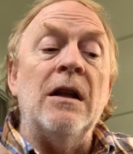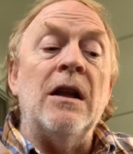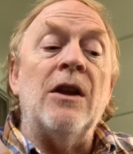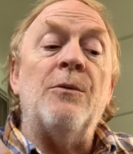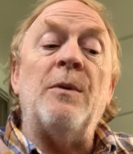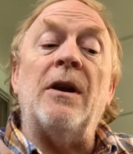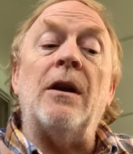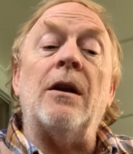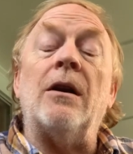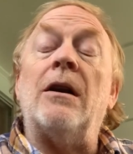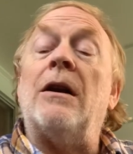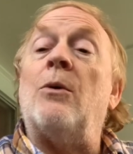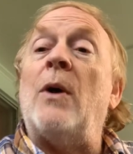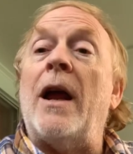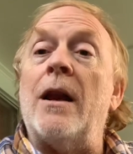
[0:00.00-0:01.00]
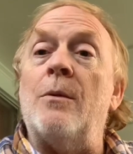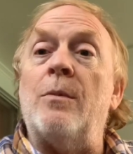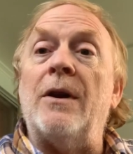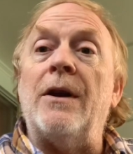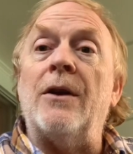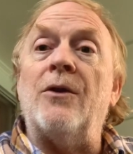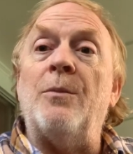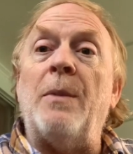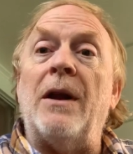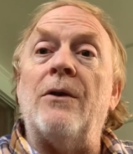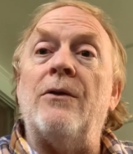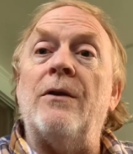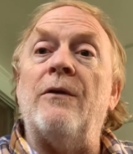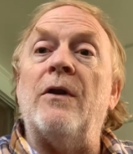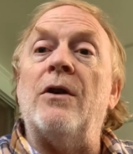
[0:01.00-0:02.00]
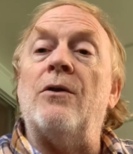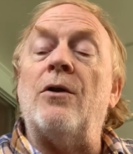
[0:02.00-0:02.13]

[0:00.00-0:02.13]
It's been incredibly expensive in